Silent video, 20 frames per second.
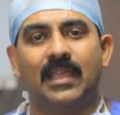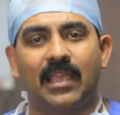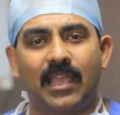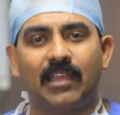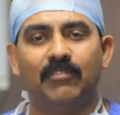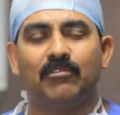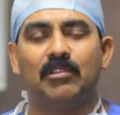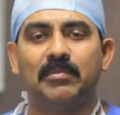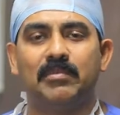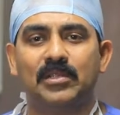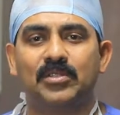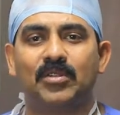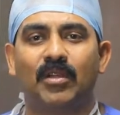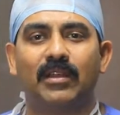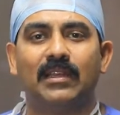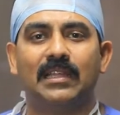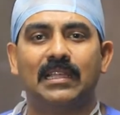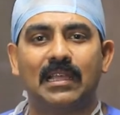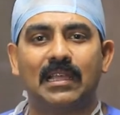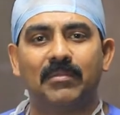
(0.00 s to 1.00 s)
and we'll be
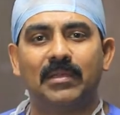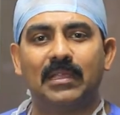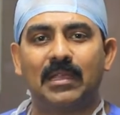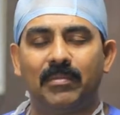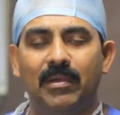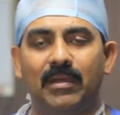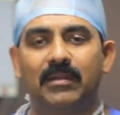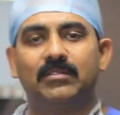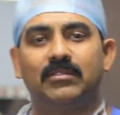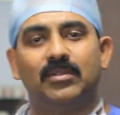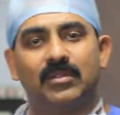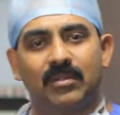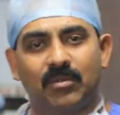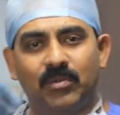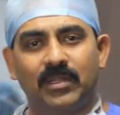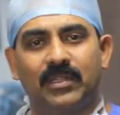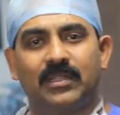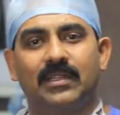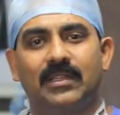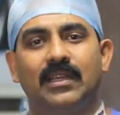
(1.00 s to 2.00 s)
shortly coming about
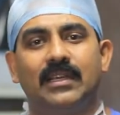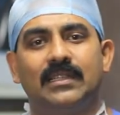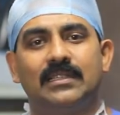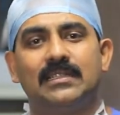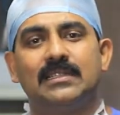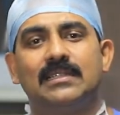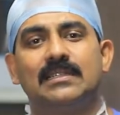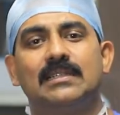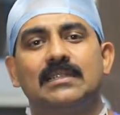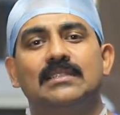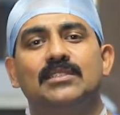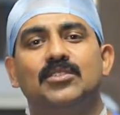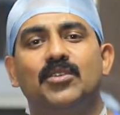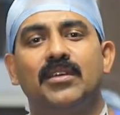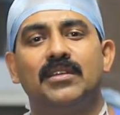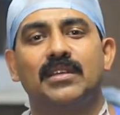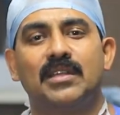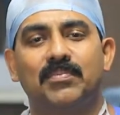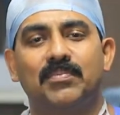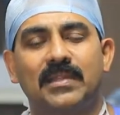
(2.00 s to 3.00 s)
with other
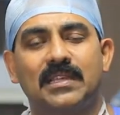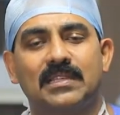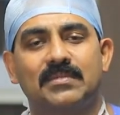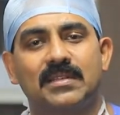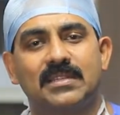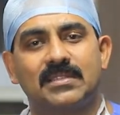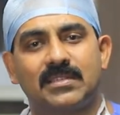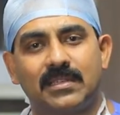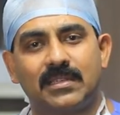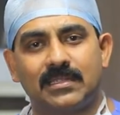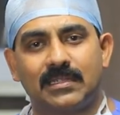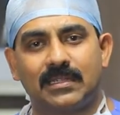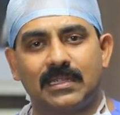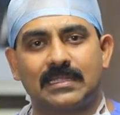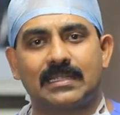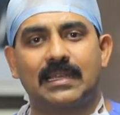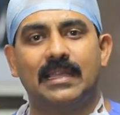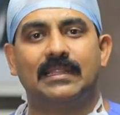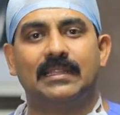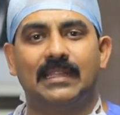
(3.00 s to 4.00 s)
joint replacement
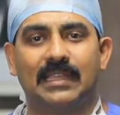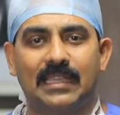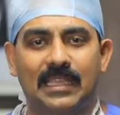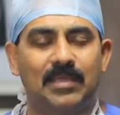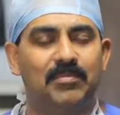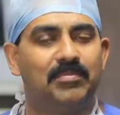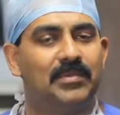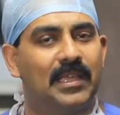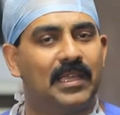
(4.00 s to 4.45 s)
surgeries like the hip,